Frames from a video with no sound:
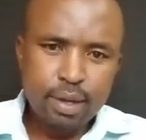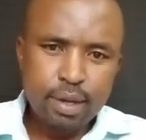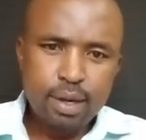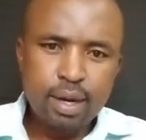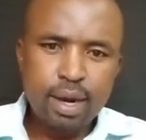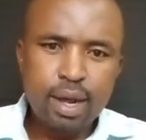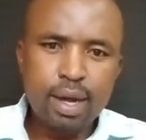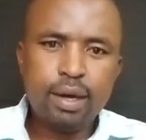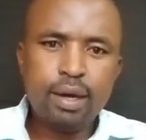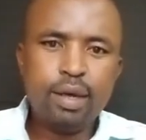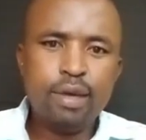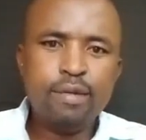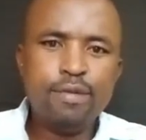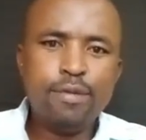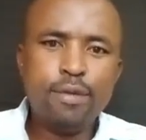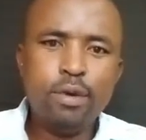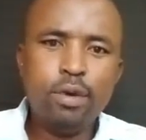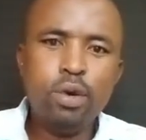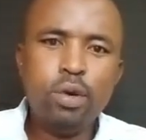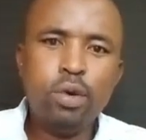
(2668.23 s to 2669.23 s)
Like
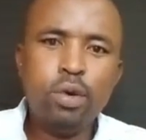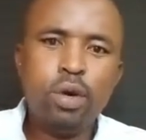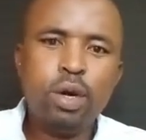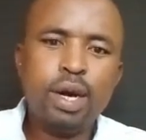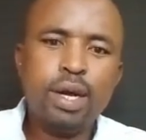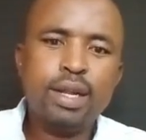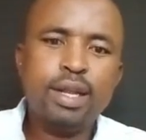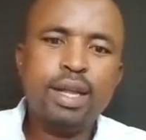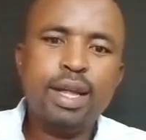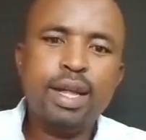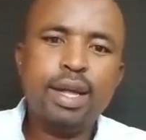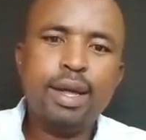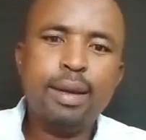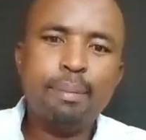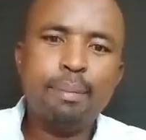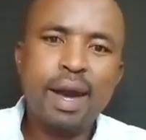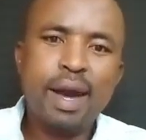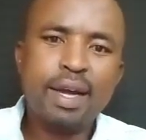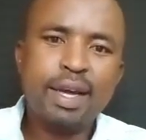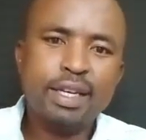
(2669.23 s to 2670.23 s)
if you look at the
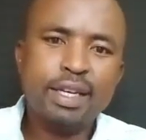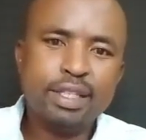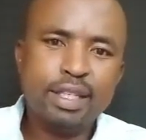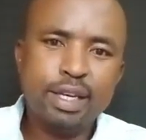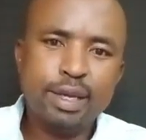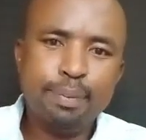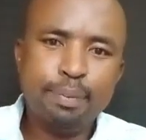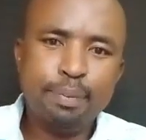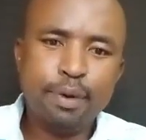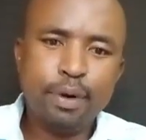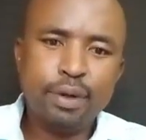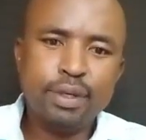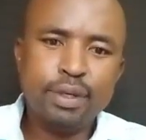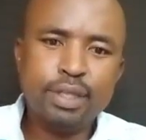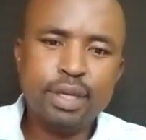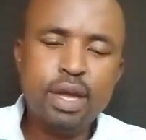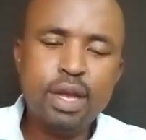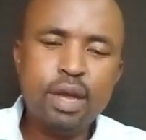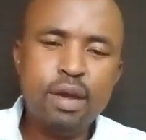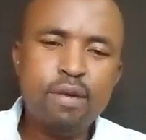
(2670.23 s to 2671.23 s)
market
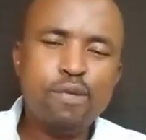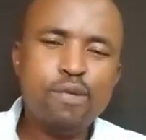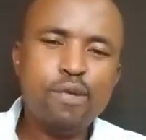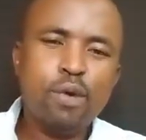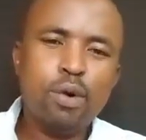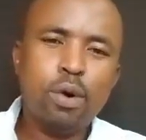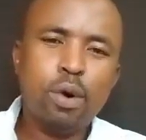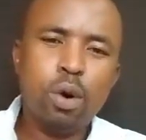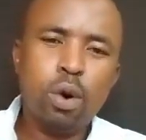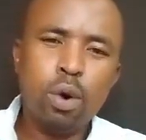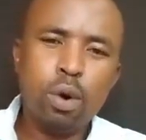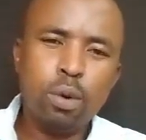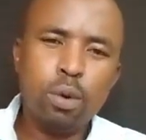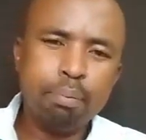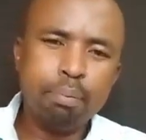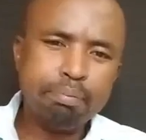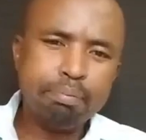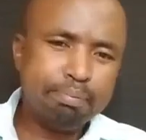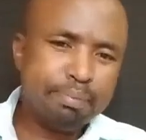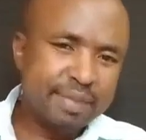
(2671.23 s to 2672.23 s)
report
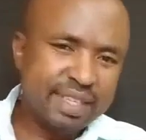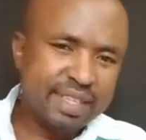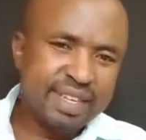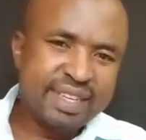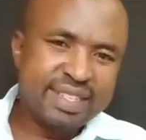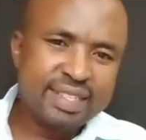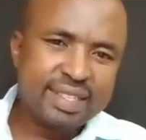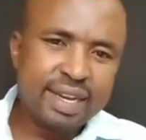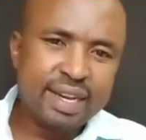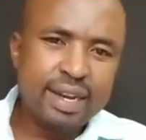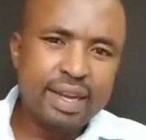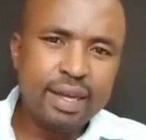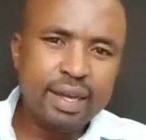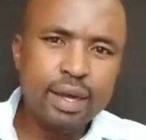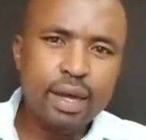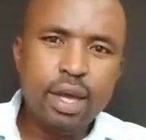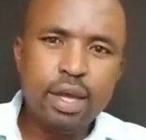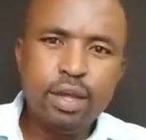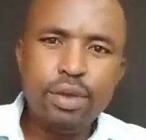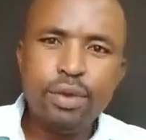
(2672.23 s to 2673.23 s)
for yesterday,
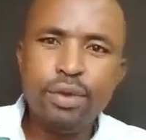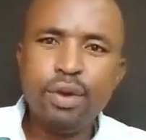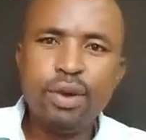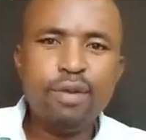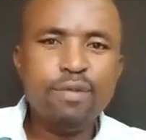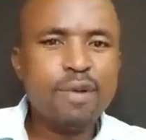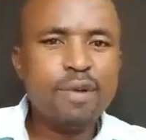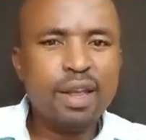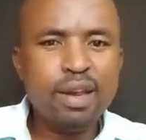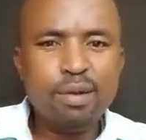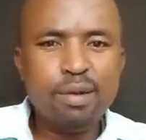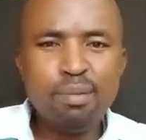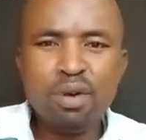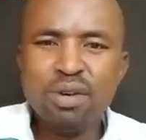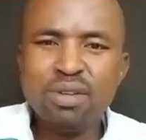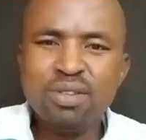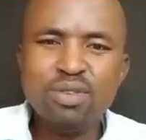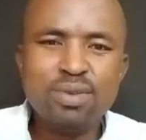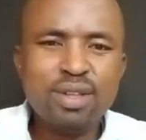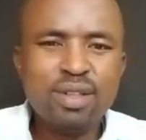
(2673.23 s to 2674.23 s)
you'll find
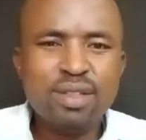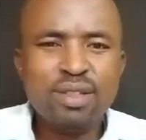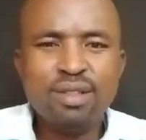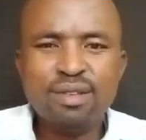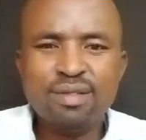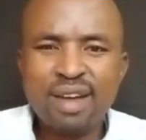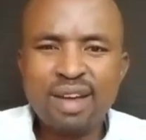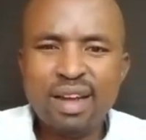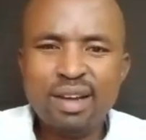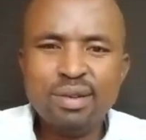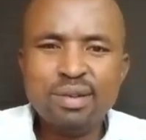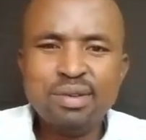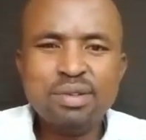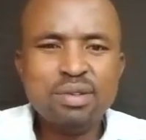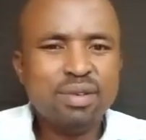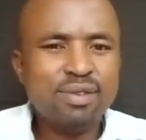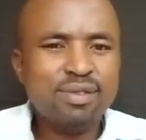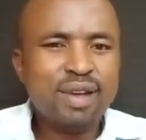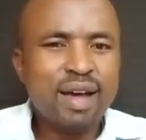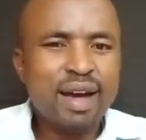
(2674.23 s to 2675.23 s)
bonds with the values
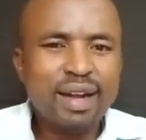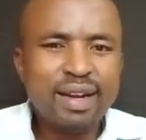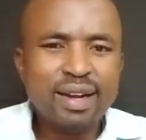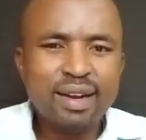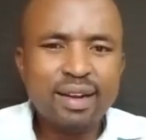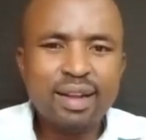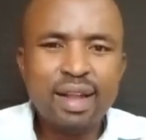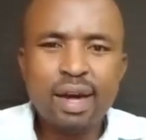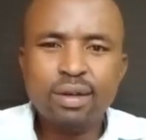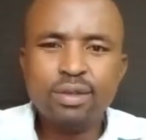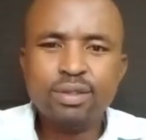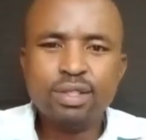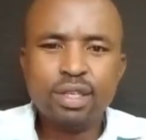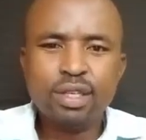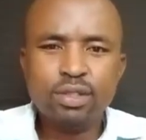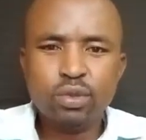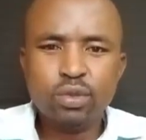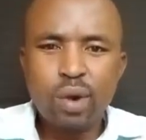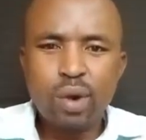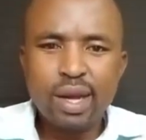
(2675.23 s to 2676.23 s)
of
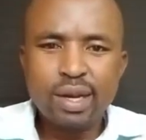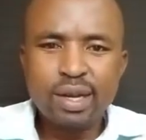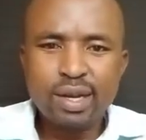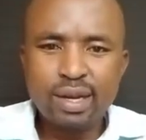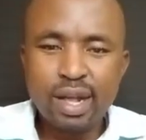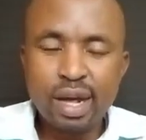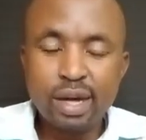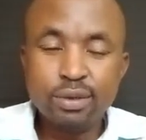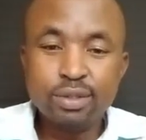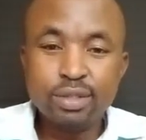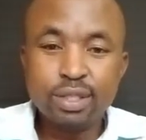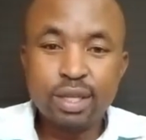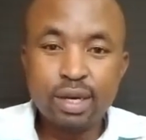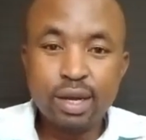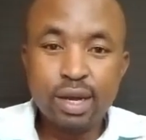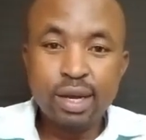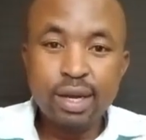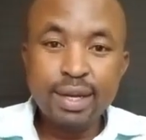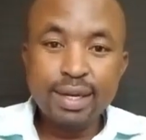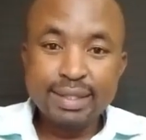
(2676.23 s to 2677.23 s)
100,000,
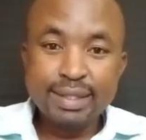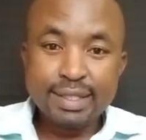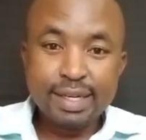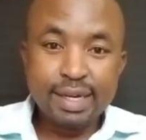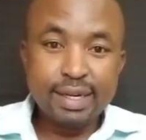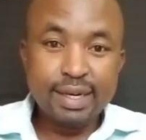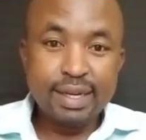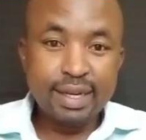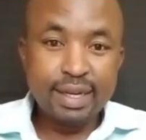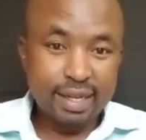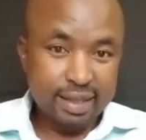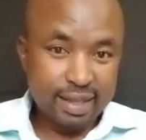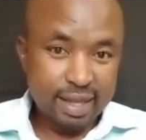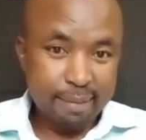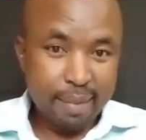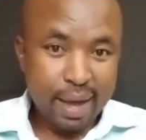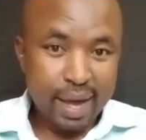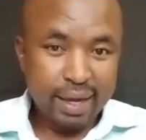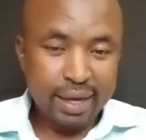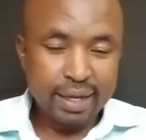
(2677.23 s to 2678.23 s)
200,000 trading in the
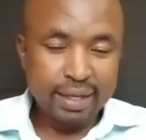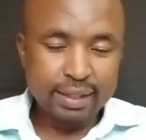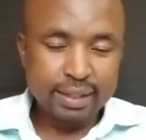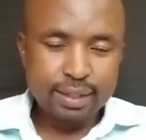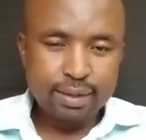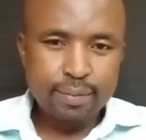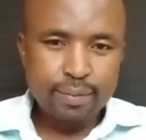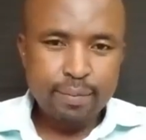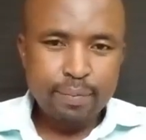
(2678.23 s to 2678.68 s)
market.